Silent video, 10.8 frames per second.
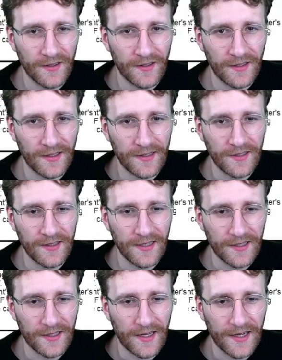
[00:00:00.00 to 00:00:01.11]
Get the
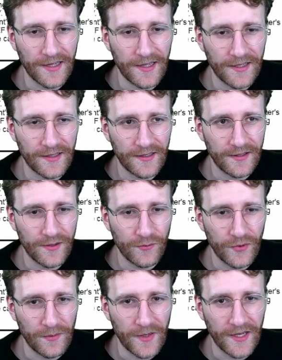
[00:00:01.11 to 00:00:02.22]
Dark Gaia. It's
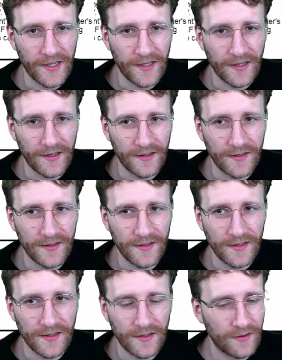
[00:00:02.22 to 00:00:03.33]
really big. And is
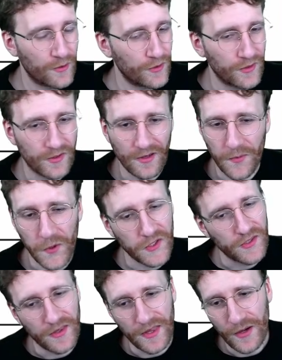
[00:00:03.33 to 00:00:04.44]
this going to stop us?
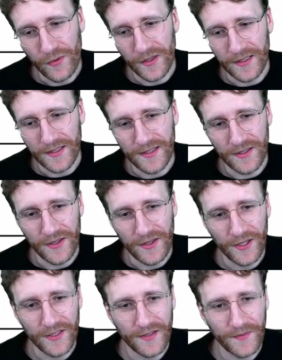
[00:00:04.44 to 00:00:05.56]
No, it's
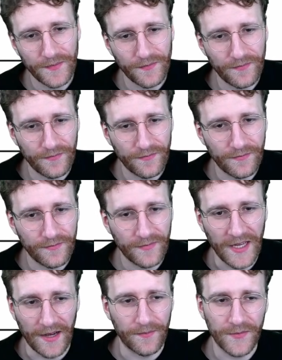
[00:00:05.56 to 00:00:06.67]
not.
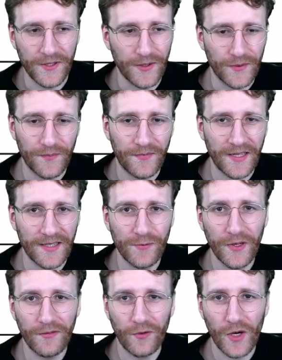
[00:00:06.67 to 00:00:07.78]
Yeah, so that's a
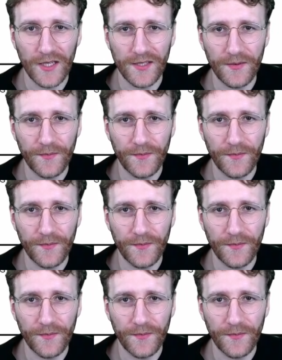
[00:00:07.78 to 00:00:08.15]
win for us.